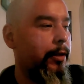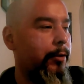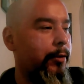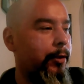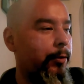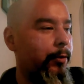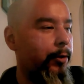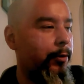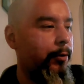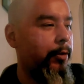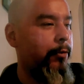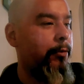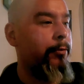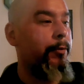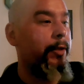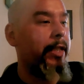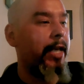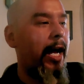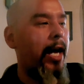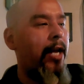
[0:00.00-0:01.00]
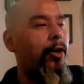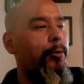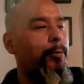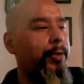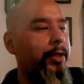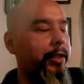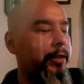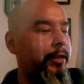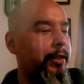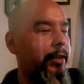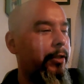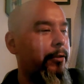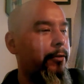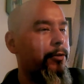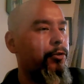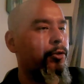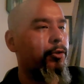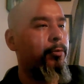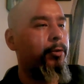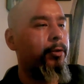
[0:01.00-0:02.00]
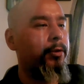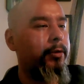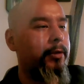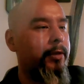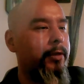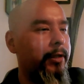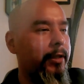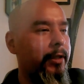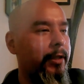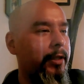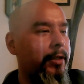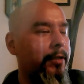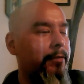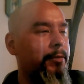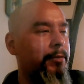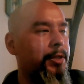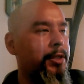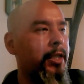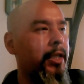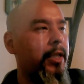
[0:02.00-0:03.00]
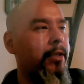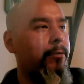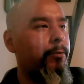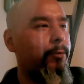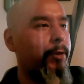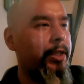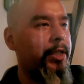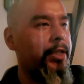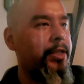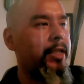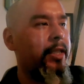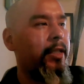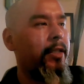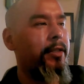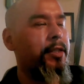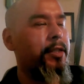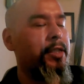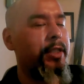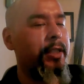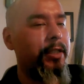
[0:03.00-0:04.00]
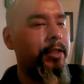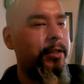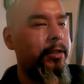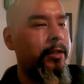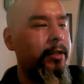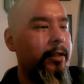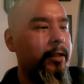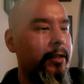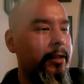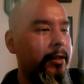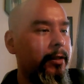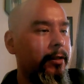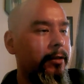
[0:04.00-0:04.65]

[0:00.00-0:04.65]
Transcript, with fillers: it, it, it was really eye opening to hear Stroberg uh, say what he said on the stand.